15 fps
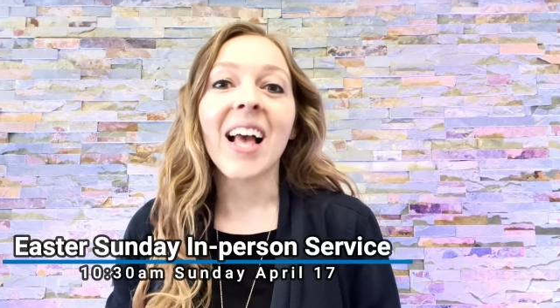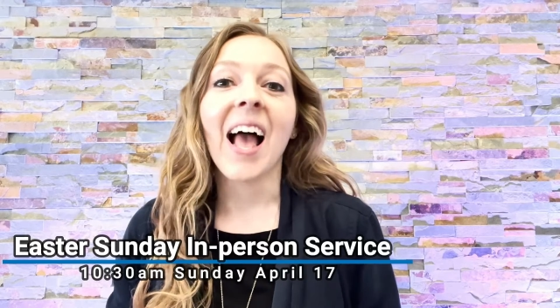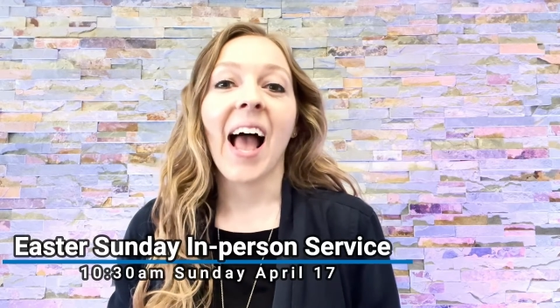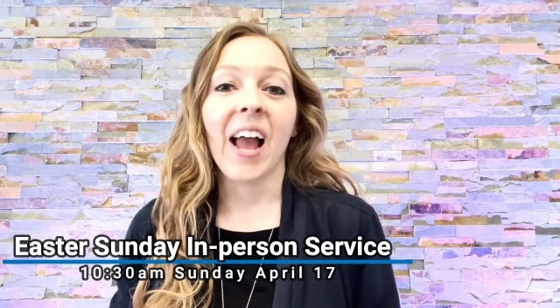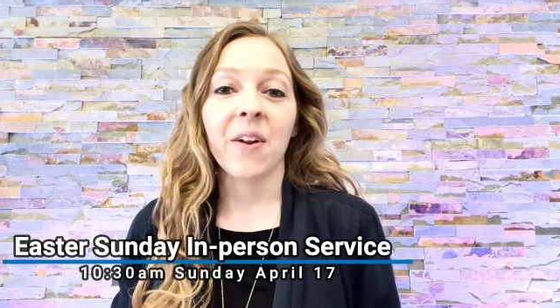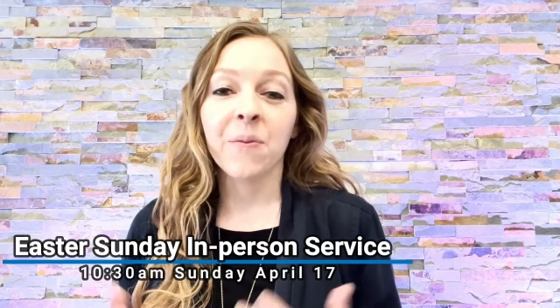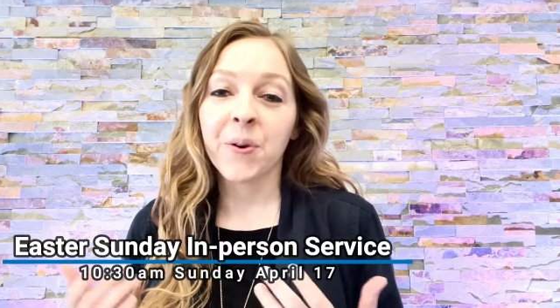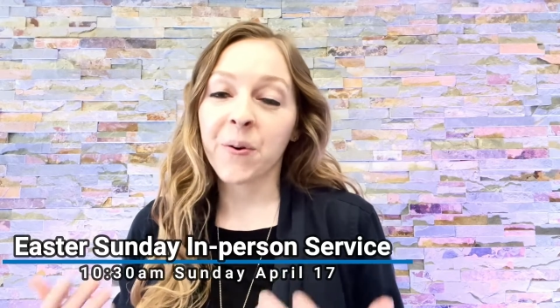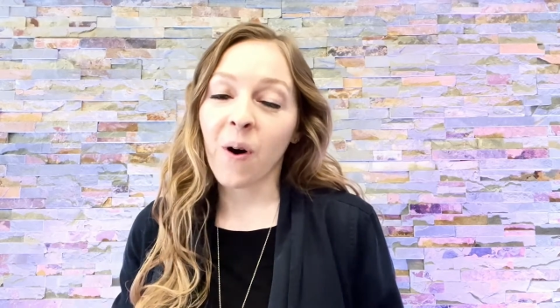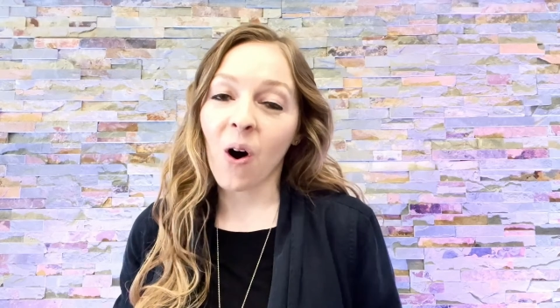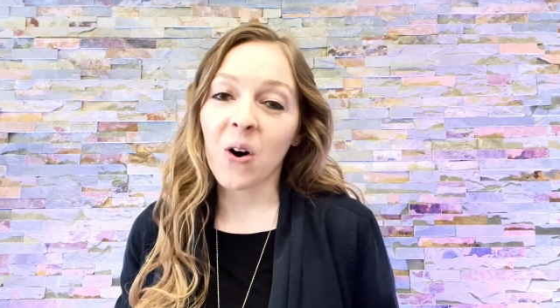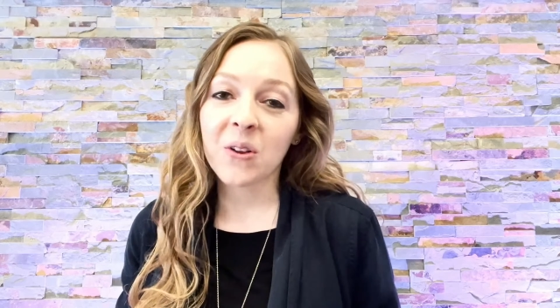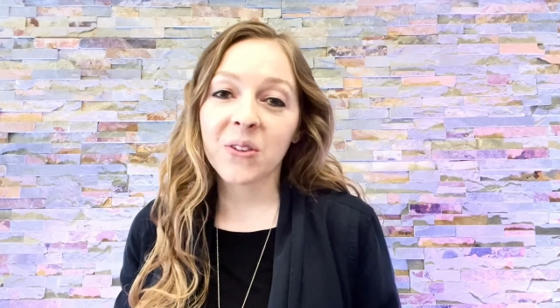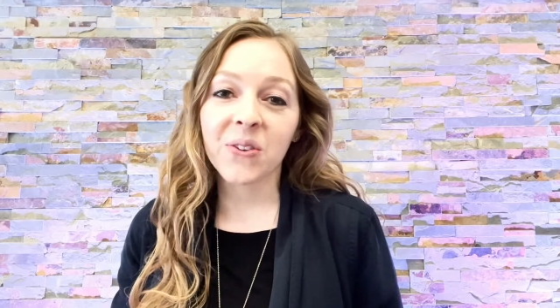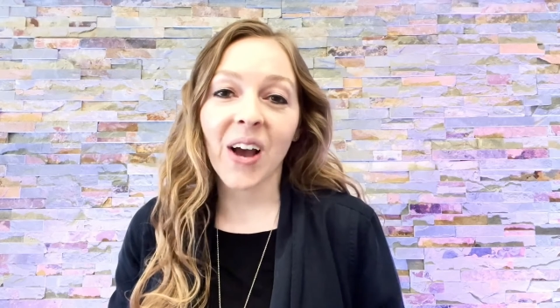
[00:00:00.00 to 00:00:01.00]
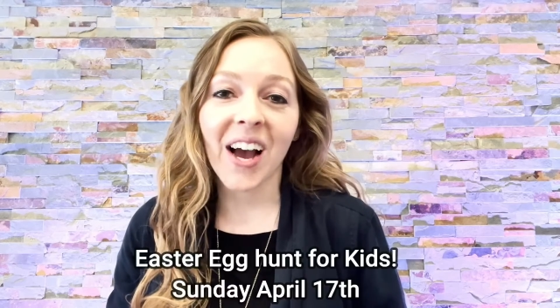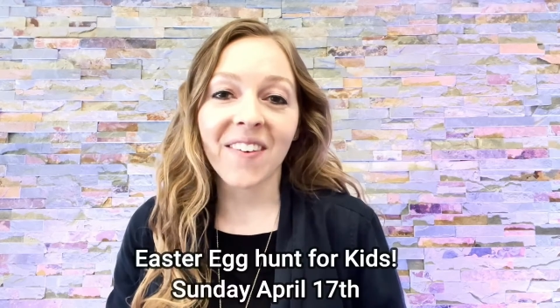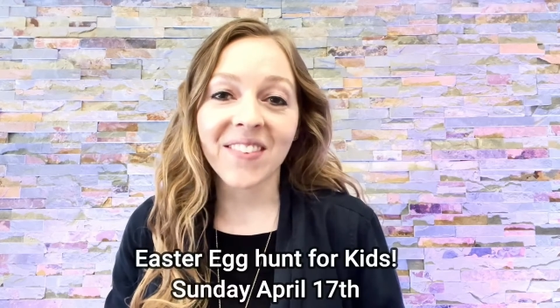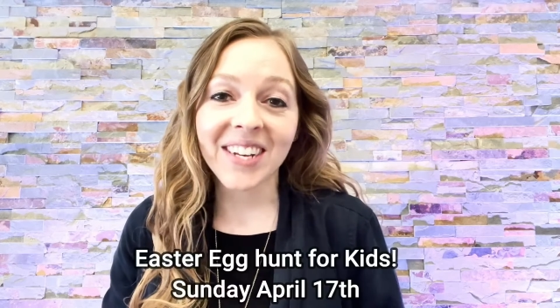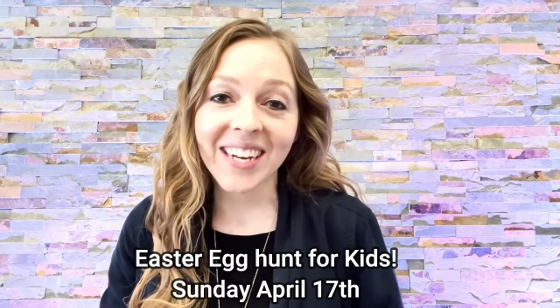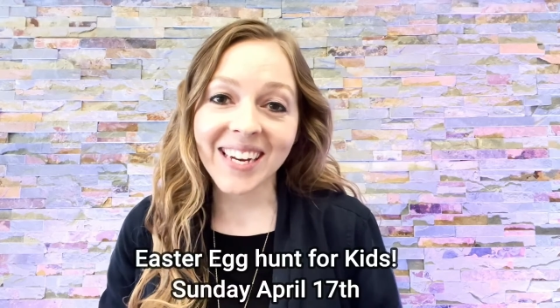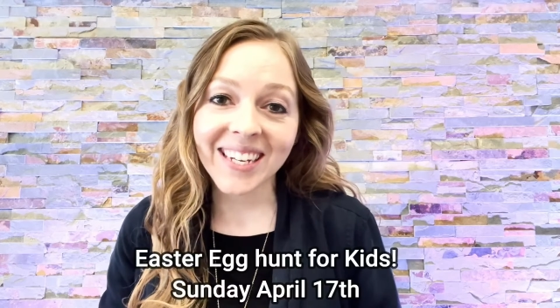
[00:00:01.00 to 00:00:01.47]
and we will also have
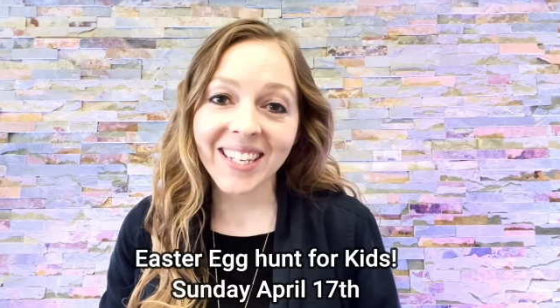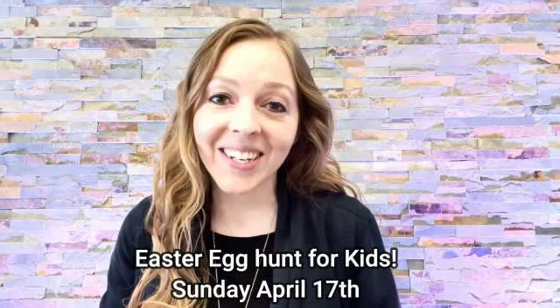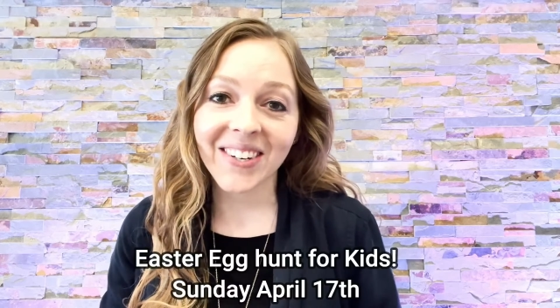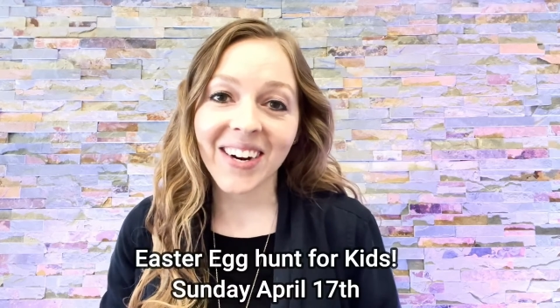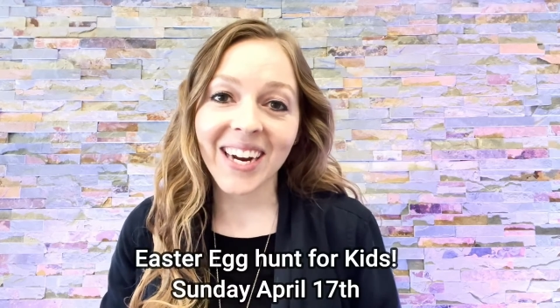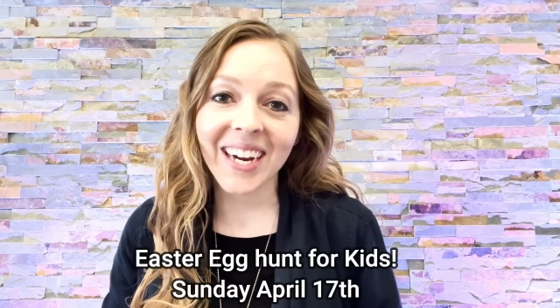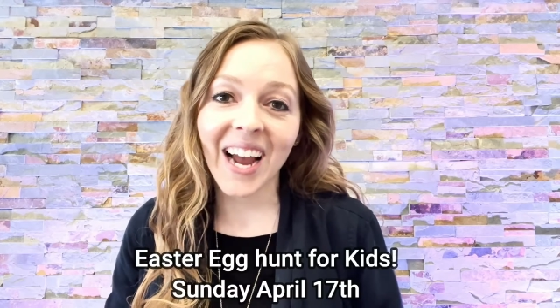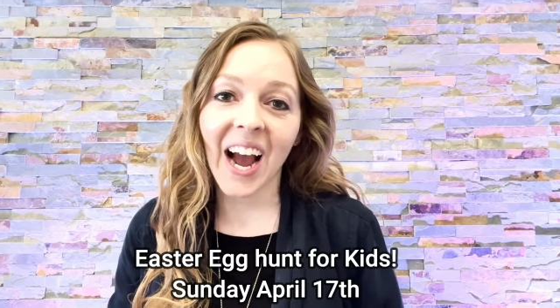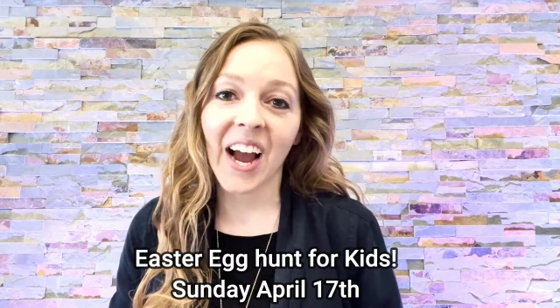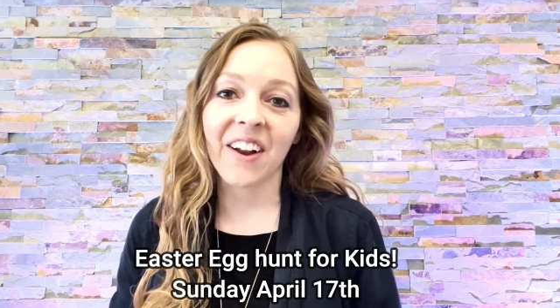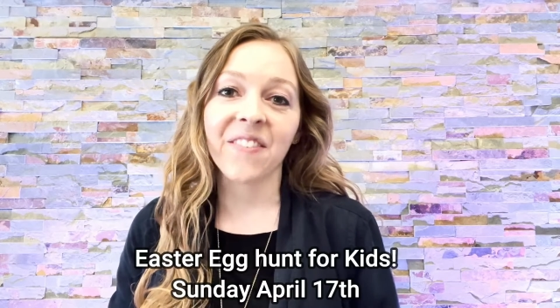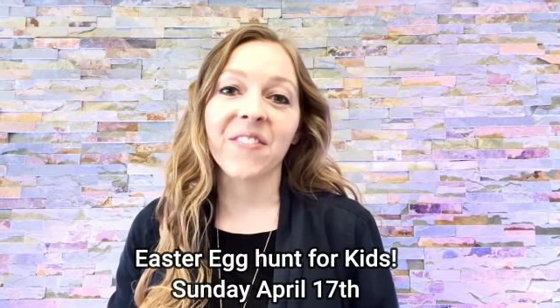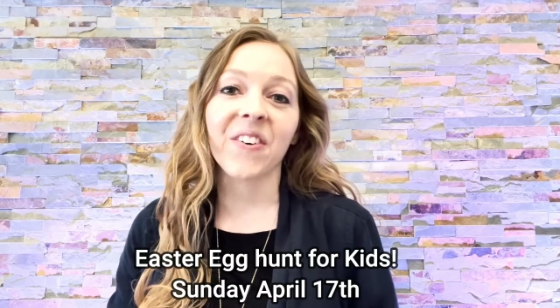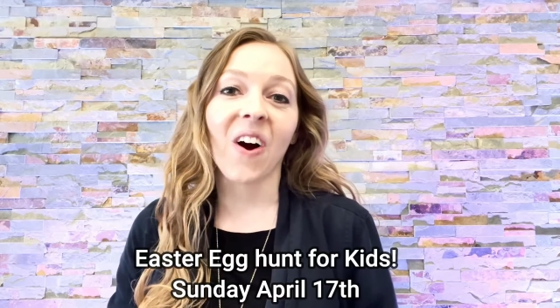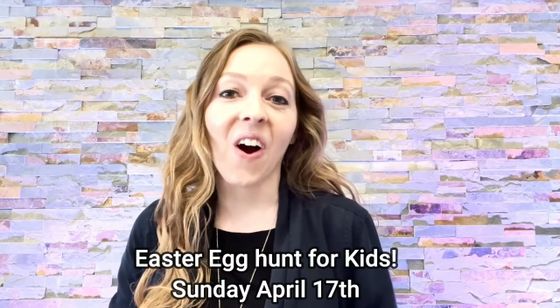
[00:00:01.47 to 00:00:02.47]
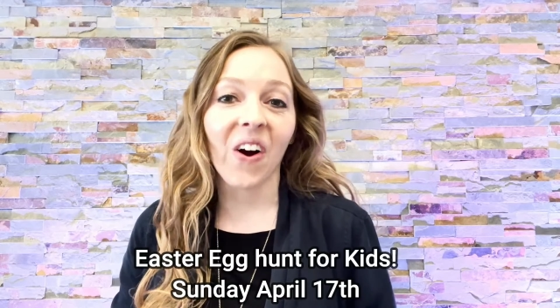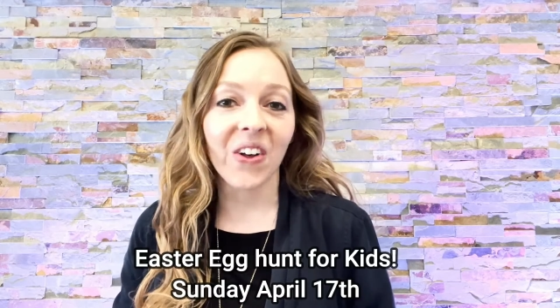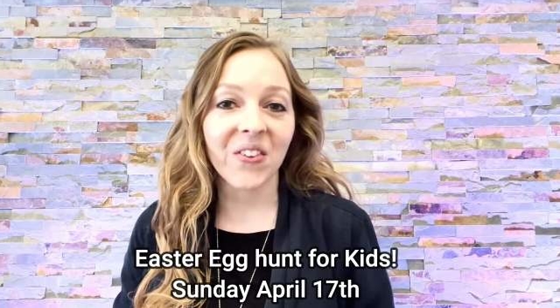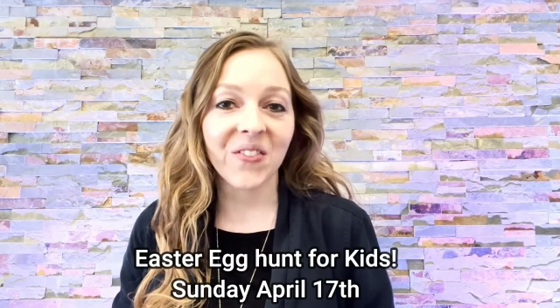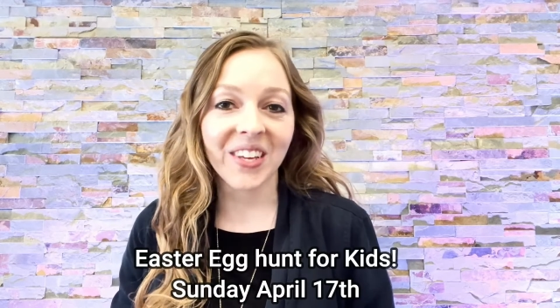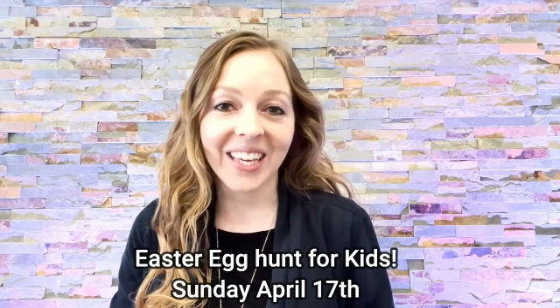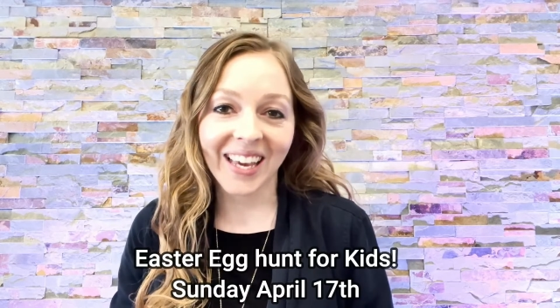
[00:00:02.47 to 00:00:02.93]
an Easter egg hunt for all
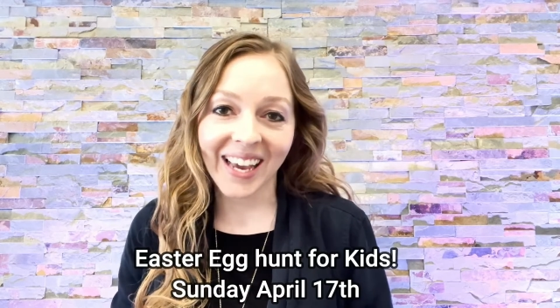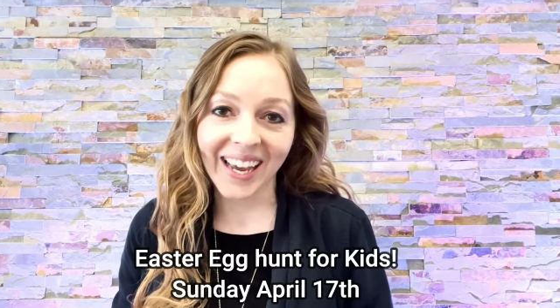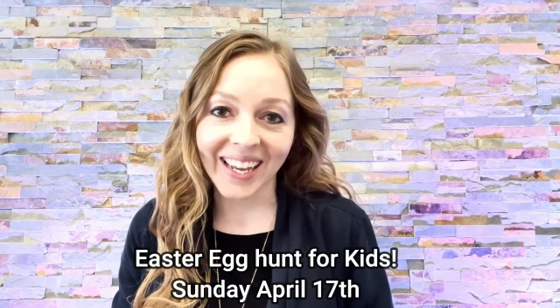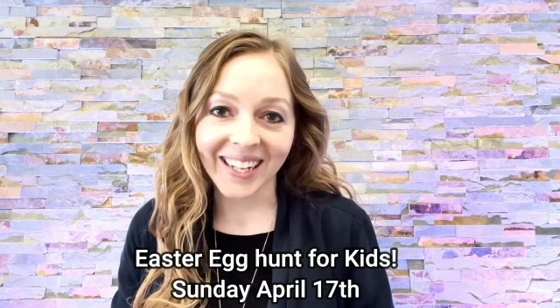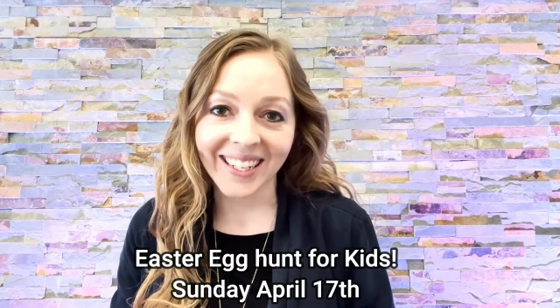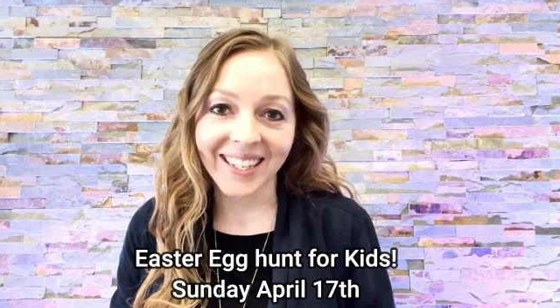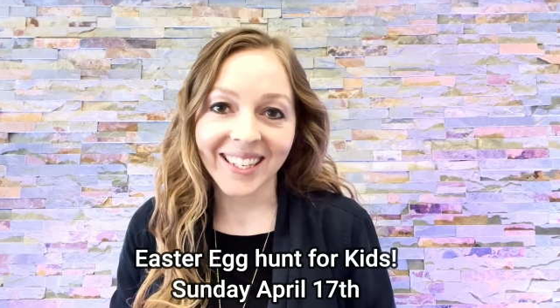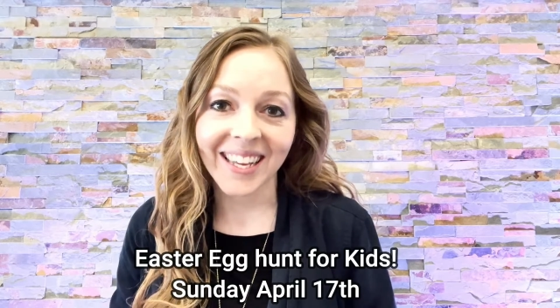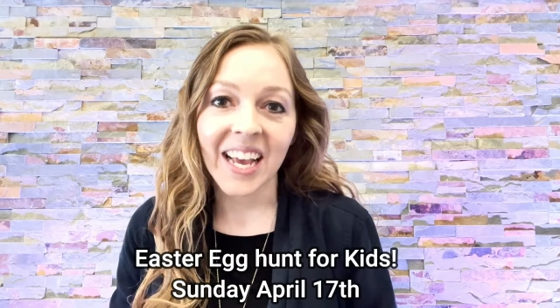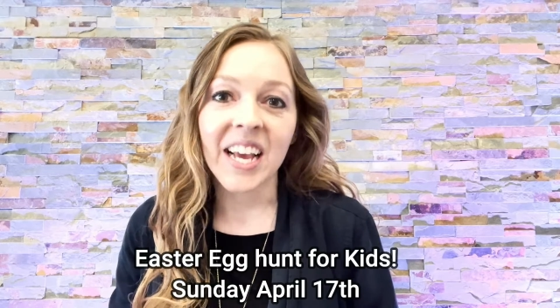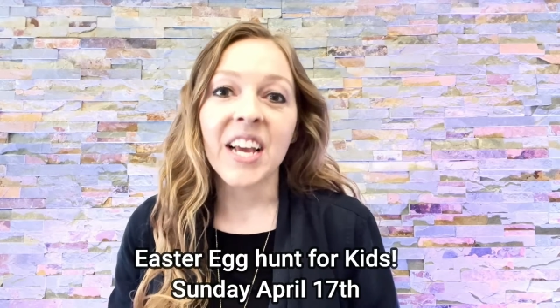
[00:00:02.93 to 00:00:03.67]
of the kids.